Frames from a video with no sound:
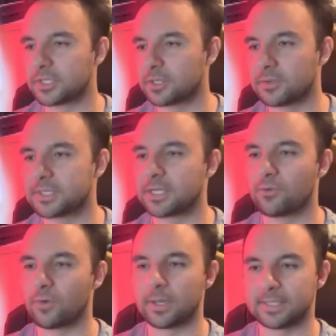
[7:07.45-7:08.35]
Assault
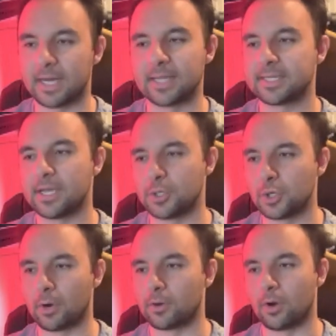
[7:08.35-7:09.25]
Synchron, Dante,
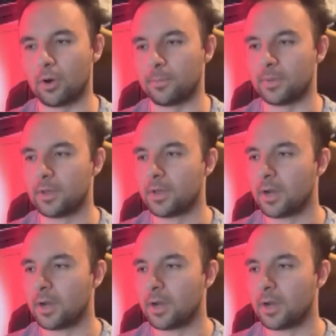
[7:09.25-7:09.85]
Dark Arm,